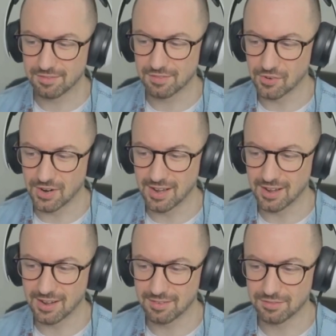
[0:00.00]
for
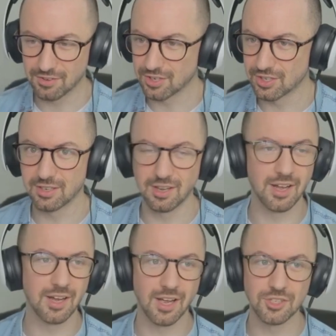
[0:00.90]
uh for
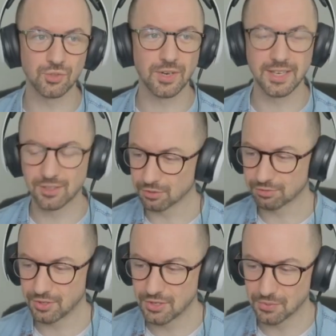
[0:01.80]
a, a drink or
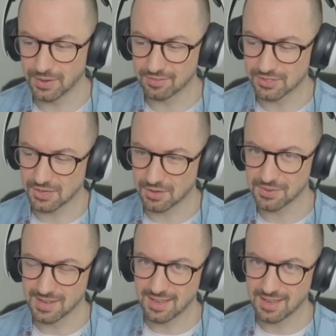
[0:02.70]
food or whatever? So
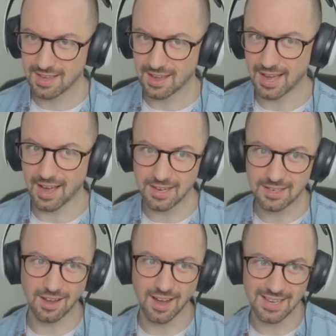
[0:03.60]
I, I
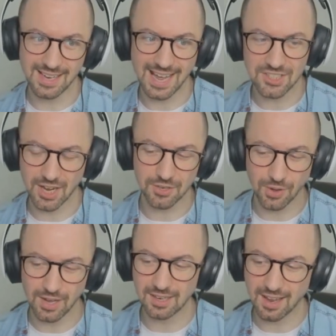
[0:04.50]
I actually I
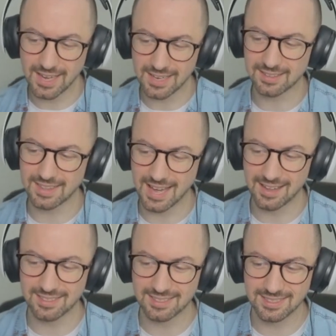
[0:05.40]
quite like
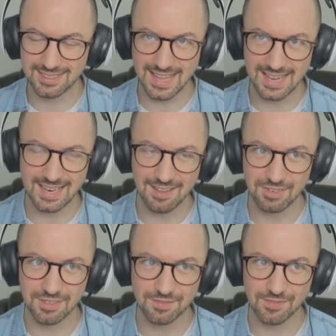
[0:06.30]
that that
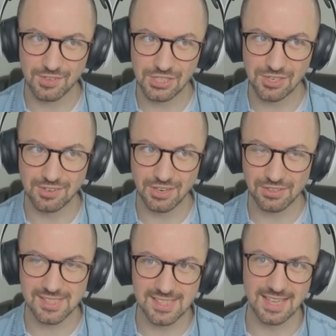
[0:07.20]
level of
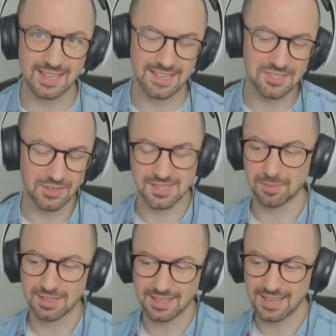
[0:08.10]
curiosity there. That's not
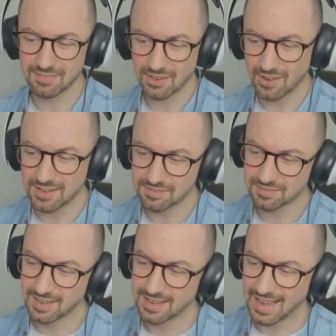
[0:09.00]
something that even
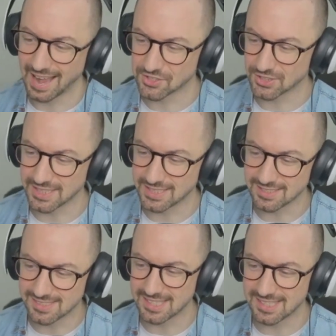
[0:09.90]
I've actually
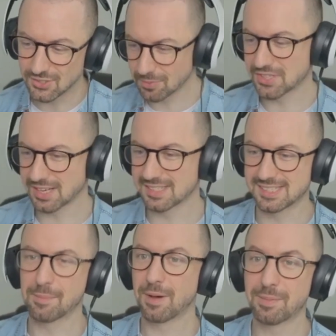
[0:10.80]
considered. It's almost like a
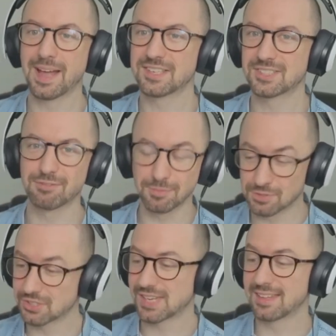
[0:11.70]
step up actually from
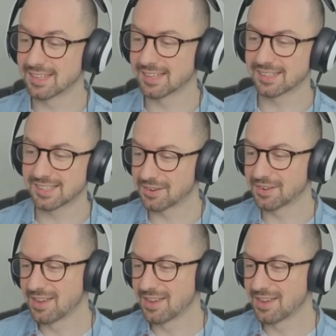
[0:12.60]
just saying that you know